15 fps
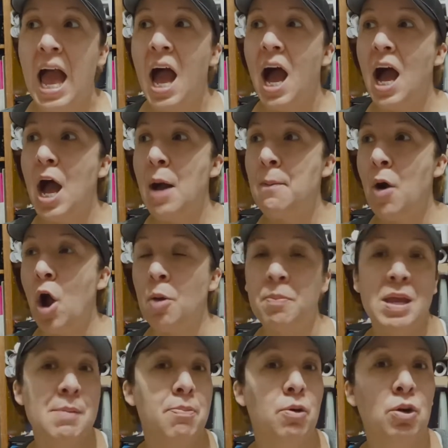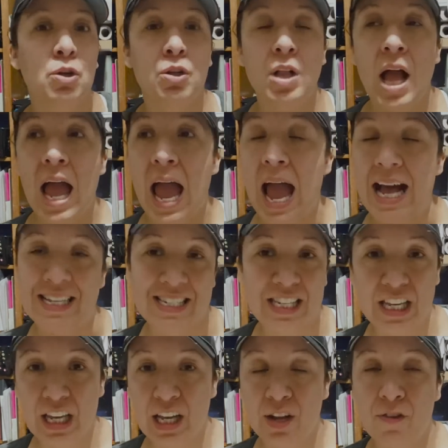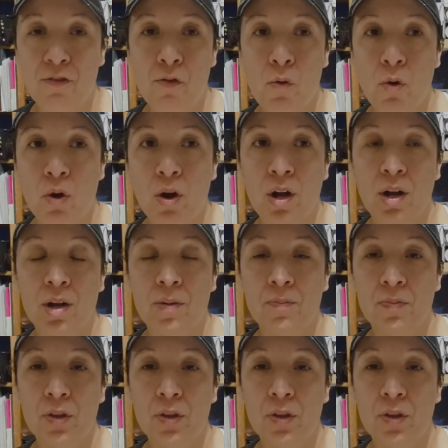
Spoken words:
Are people asking for,